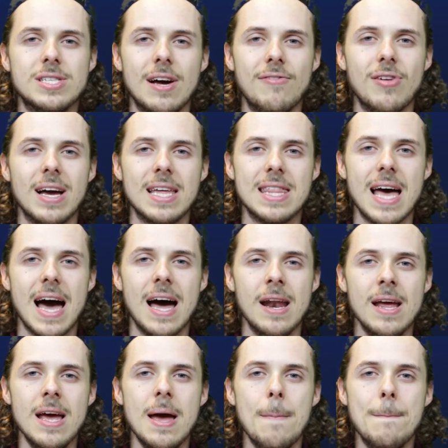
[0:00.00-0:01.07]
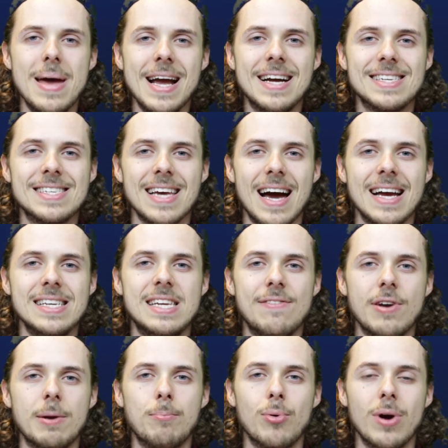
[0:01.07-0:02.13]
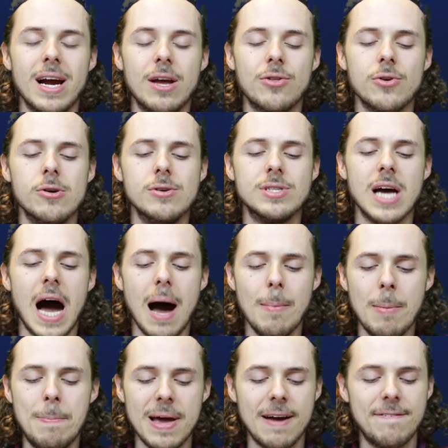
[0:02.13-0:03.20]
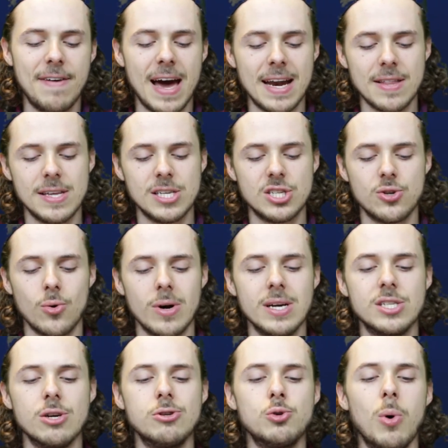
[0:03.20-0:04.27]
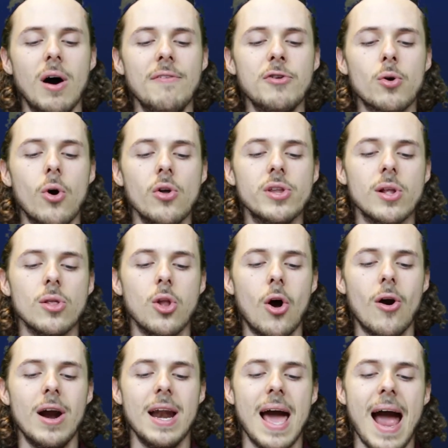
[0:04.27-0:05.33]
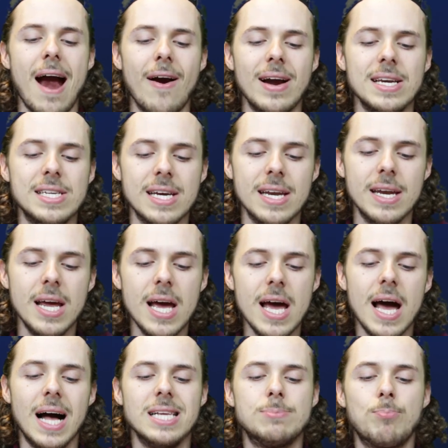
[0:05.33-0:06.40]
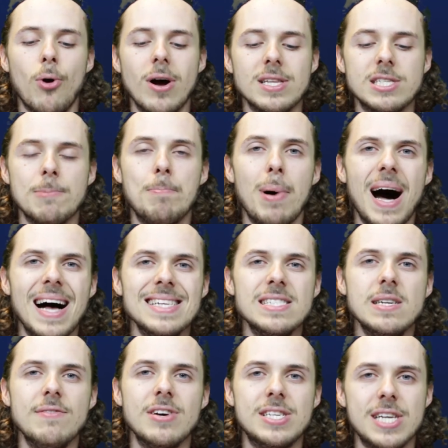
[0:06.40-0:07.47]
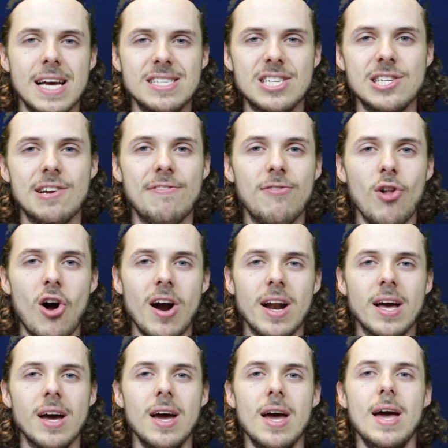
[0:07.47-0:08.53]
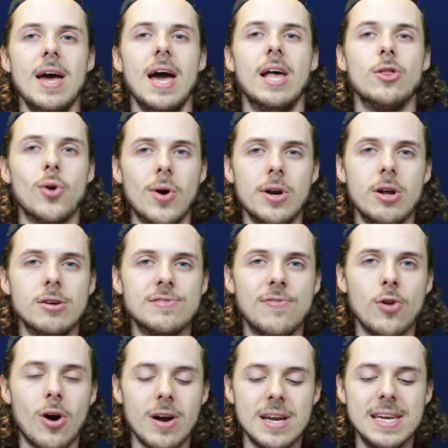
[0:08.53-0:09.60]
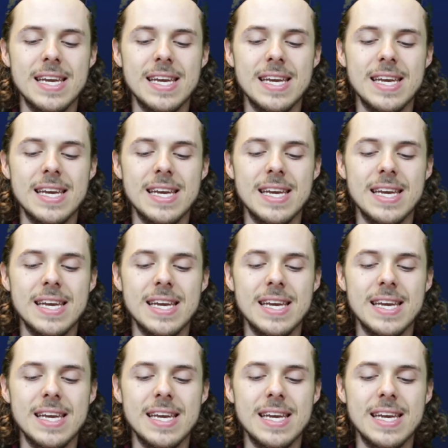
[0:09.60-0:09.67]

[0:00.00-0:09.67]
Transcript: stuff like that, make scientific breakthroughs. I'm a big fan of this story. So 12-year-old Lauren Arrington has brought some positive attention to Florida, and Lord knows Florida